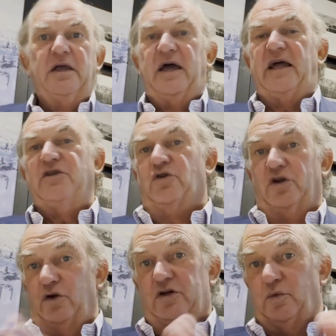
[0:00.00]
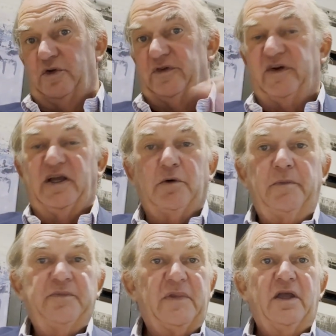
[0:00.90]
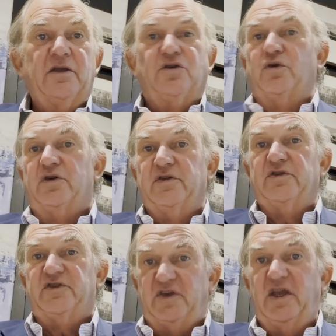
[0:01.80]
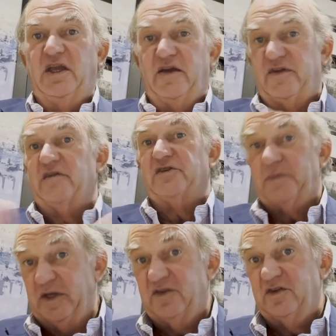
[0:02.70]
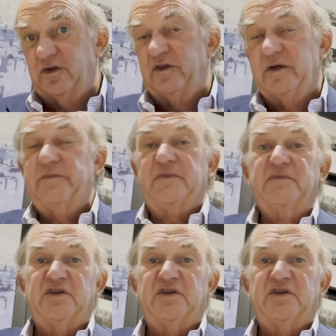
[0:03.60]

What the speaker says: And you can look at what's available. You can see if there are spaces on them.